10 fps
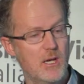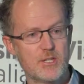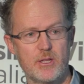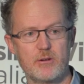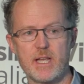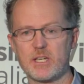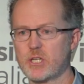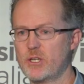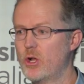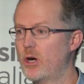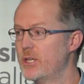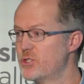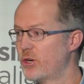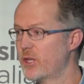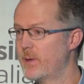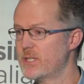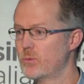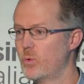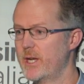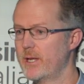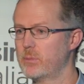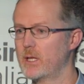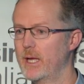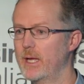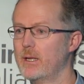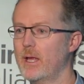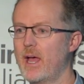So there was actually not a documented weaning plan